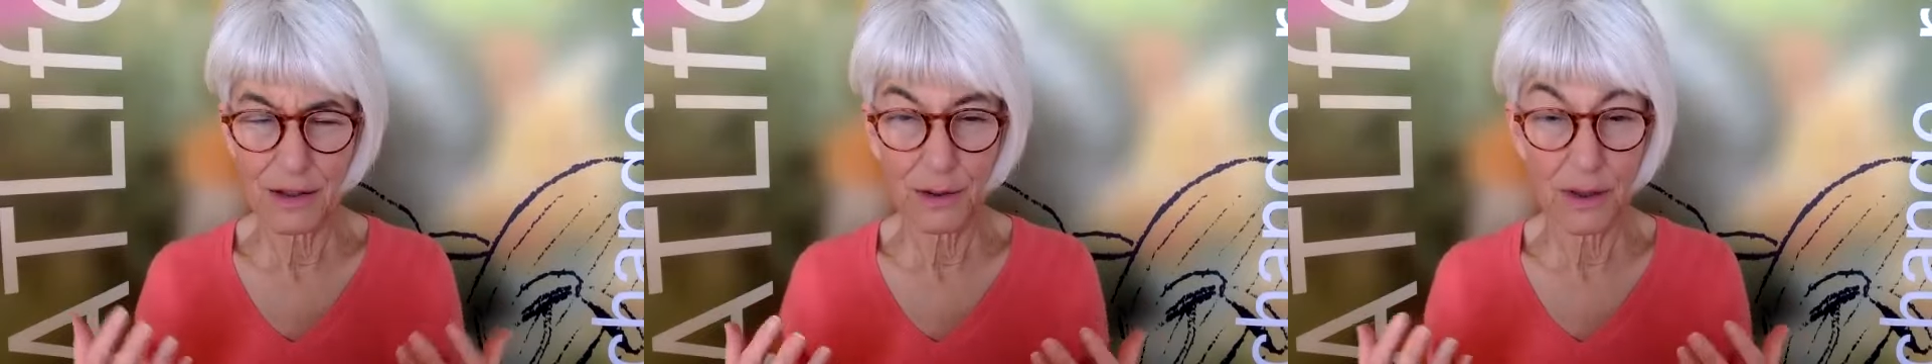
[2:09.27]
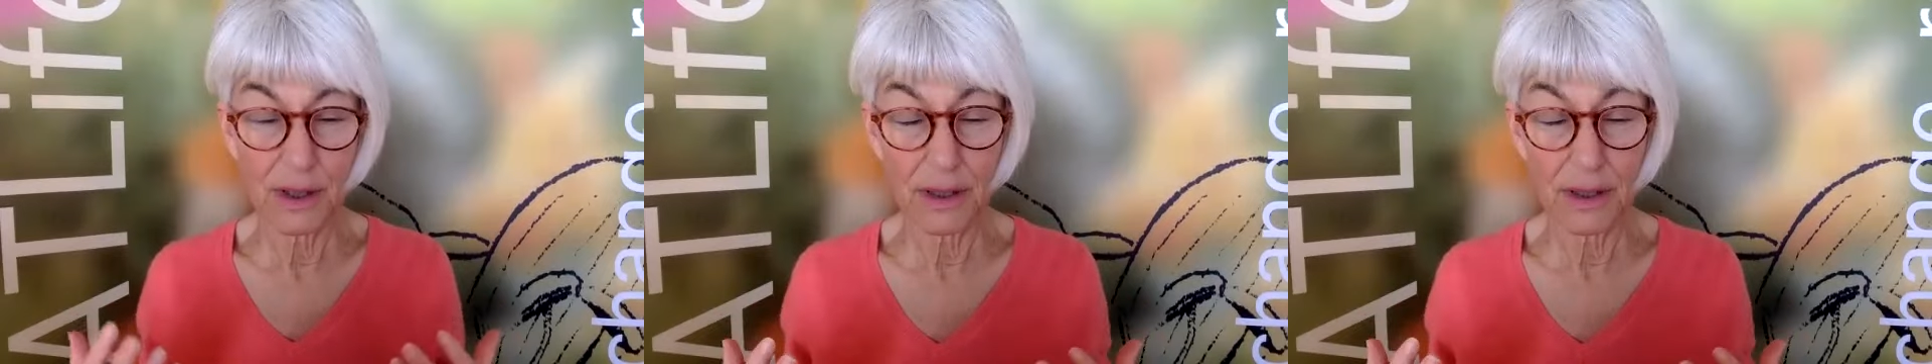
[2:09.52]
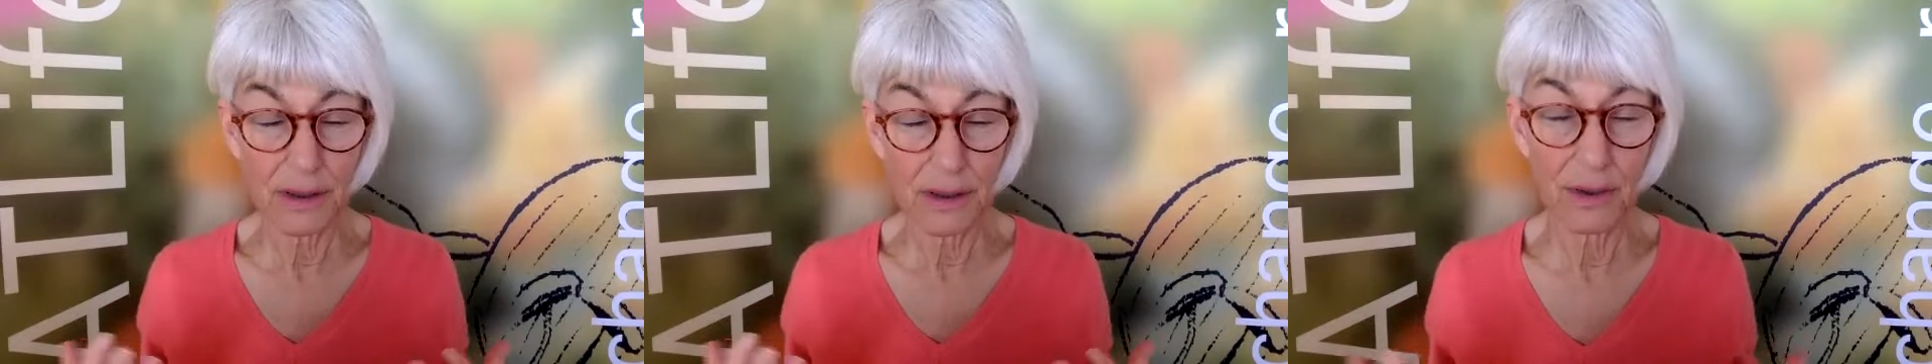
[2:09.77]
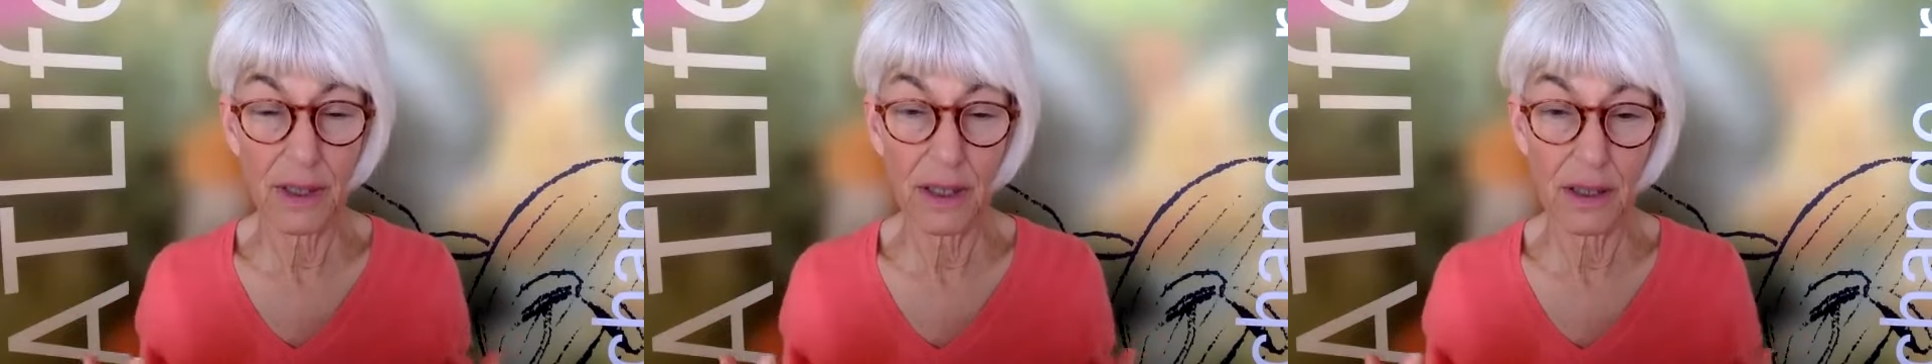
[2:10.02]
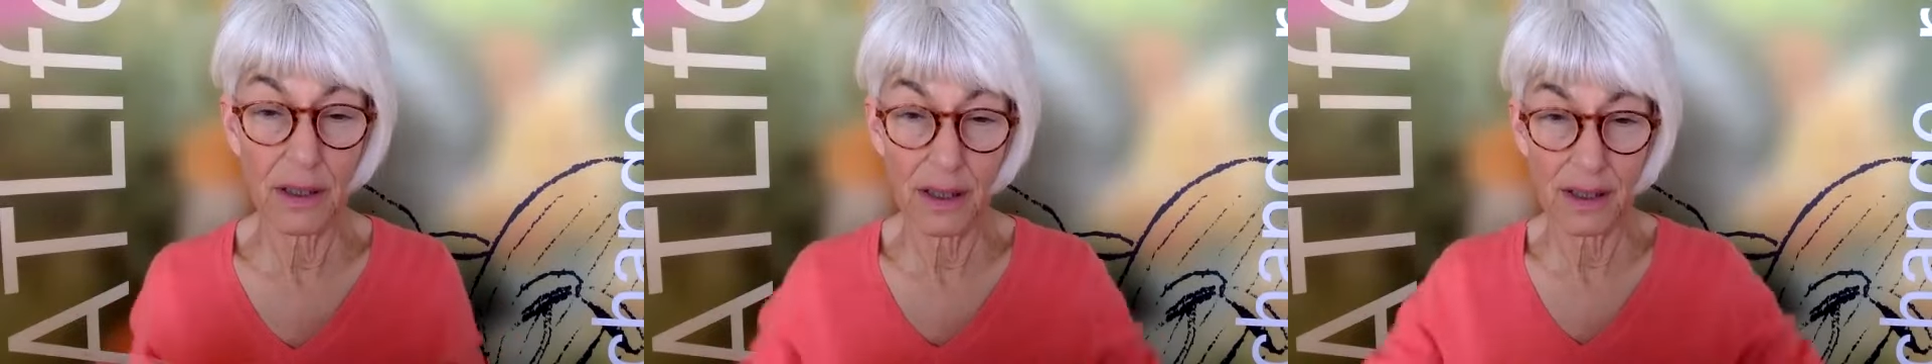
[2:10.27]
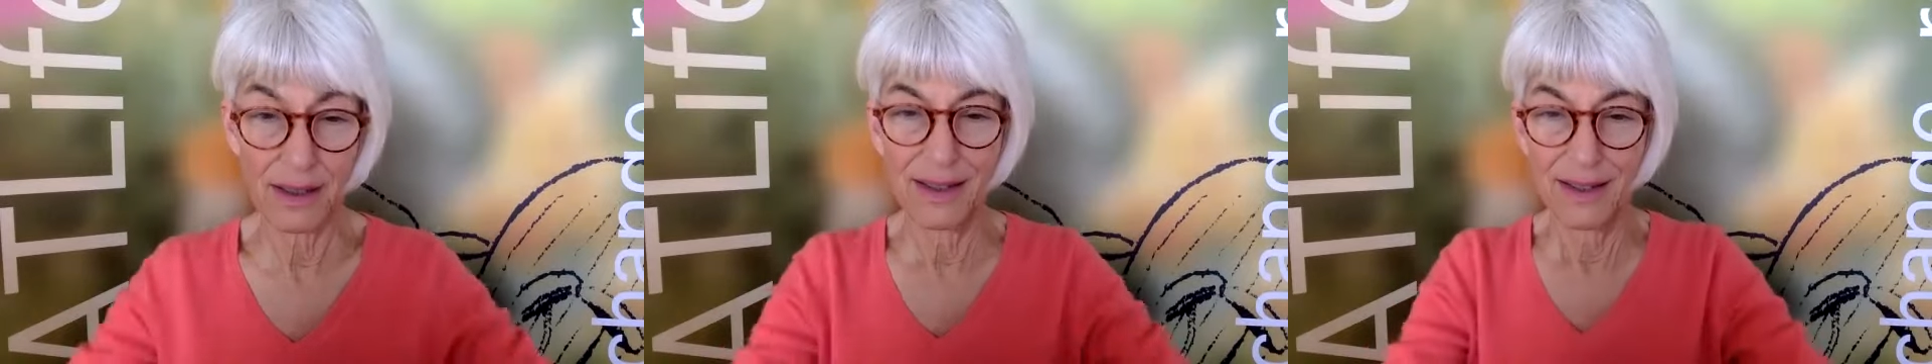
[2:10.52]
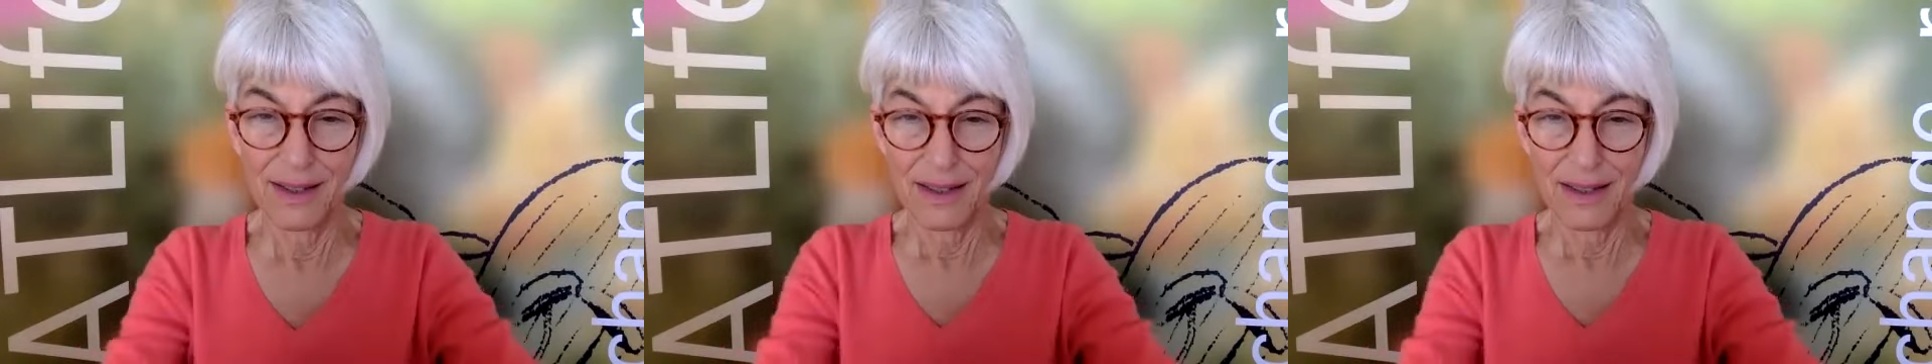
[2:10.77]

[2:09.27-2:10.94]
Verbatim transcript: going going on.